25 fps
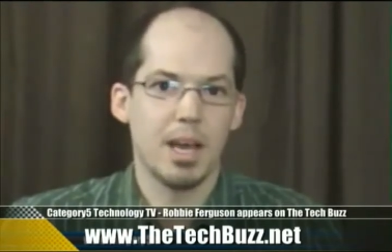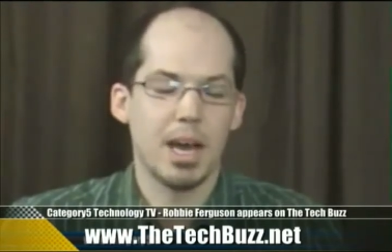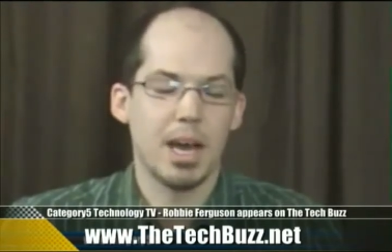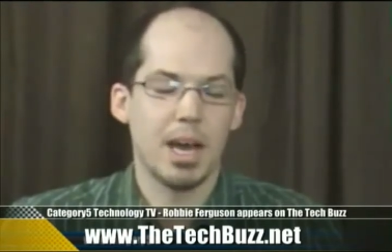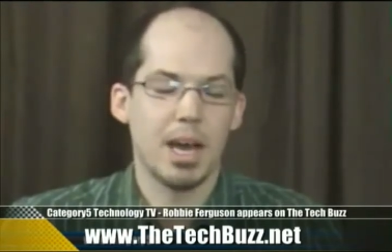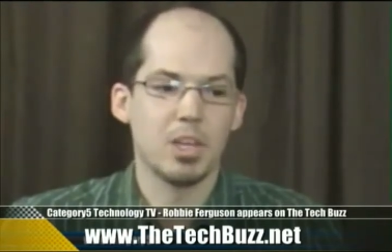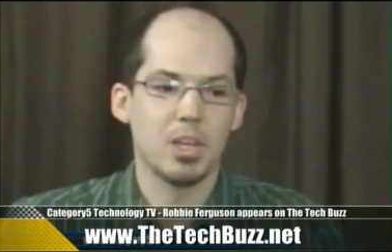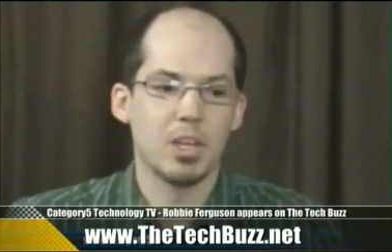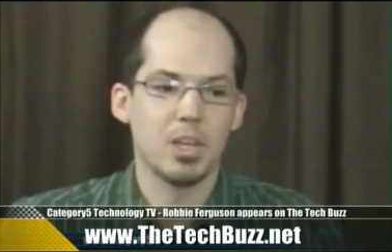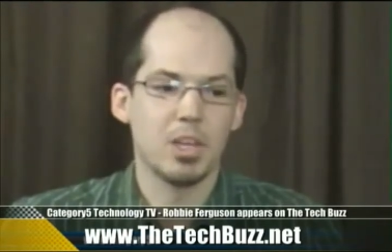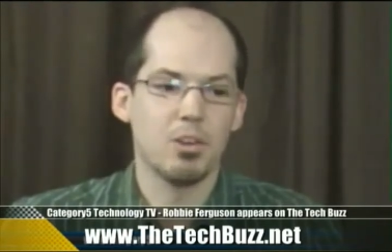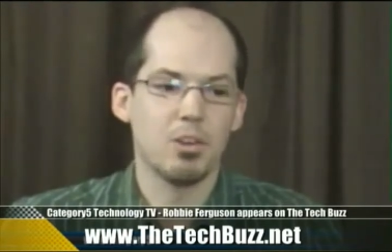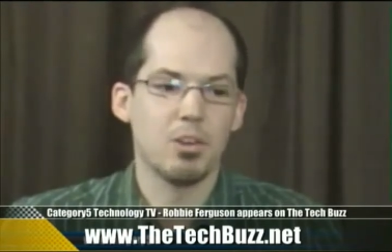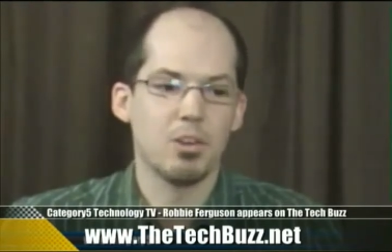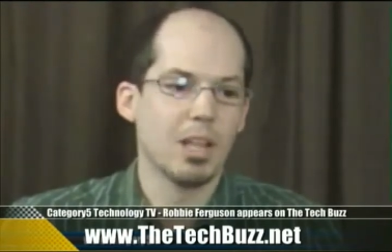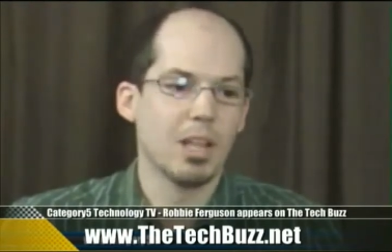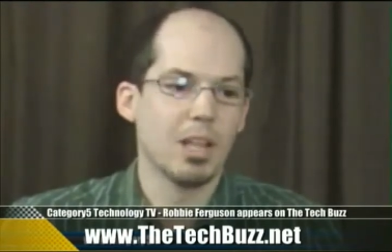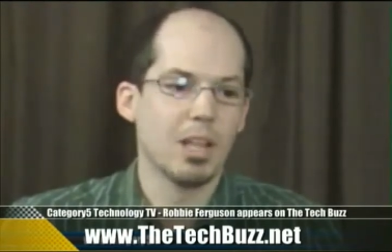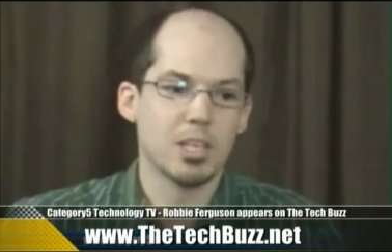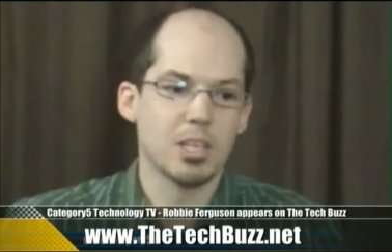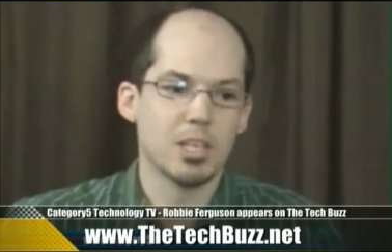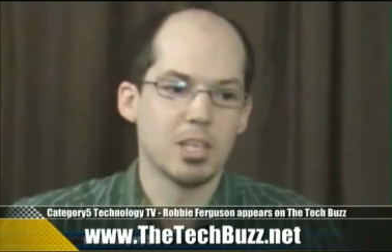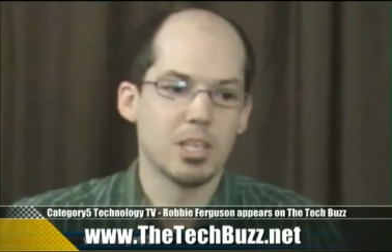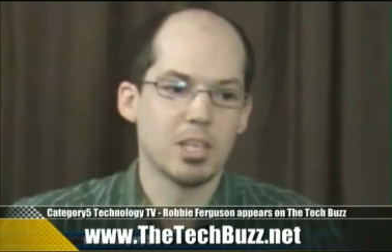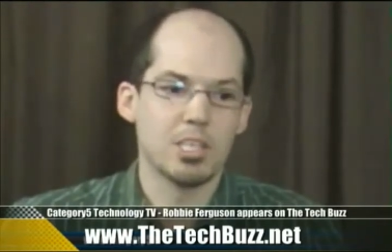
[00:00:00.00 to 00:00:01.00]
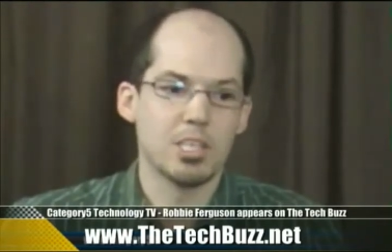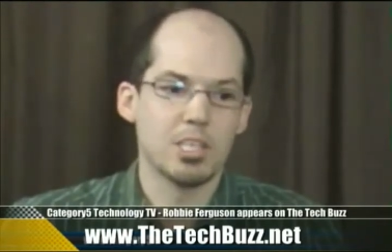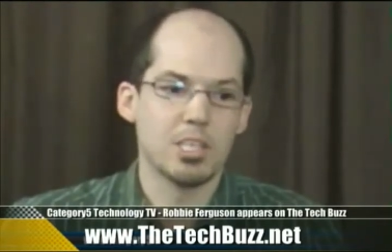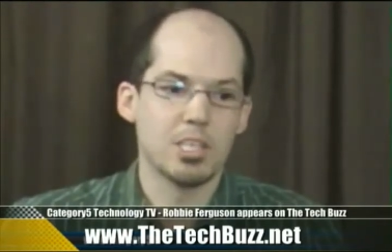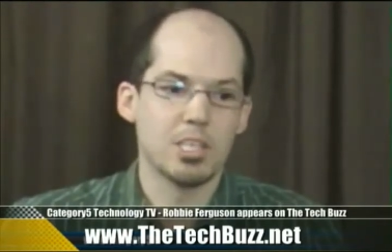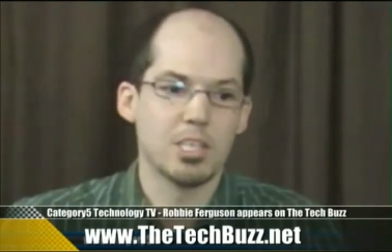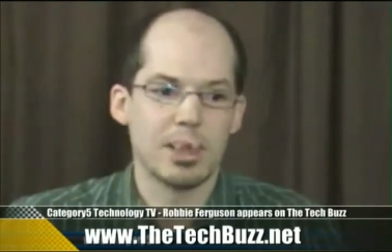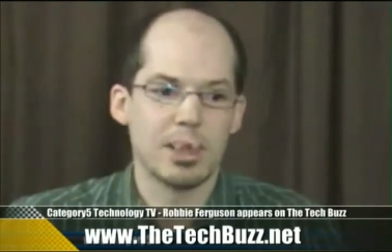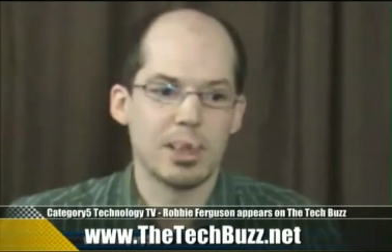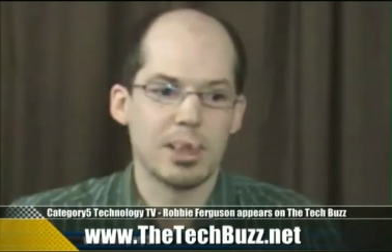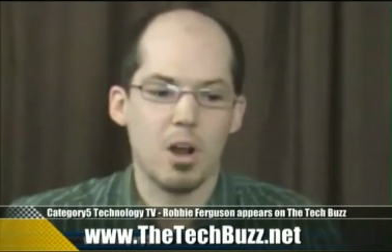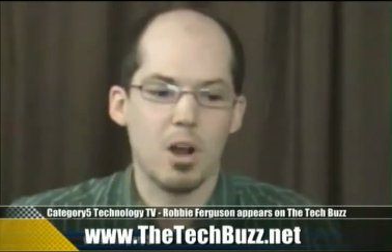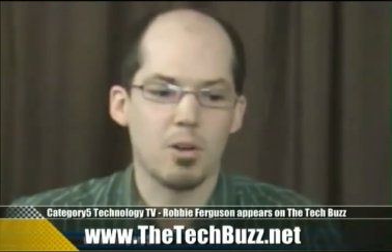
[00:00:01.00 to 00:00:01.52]
Uh, that utilize
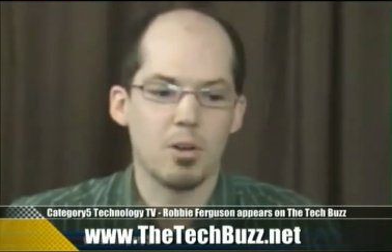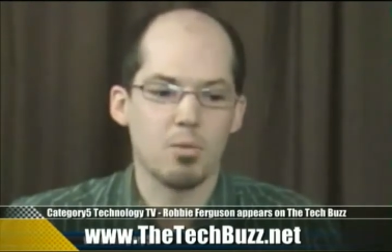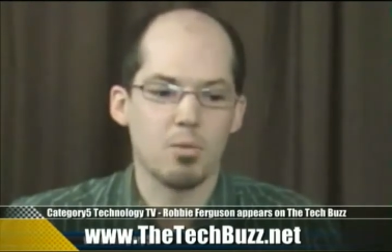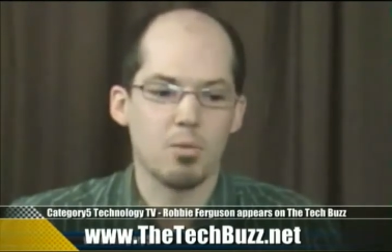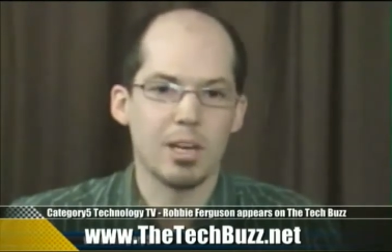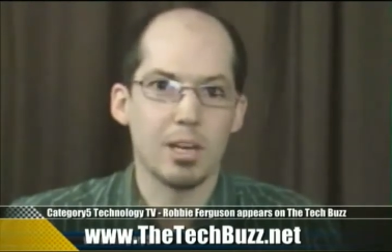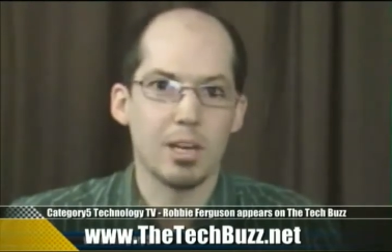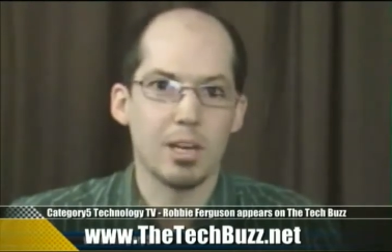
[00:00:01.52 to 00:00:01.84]
specific hardware.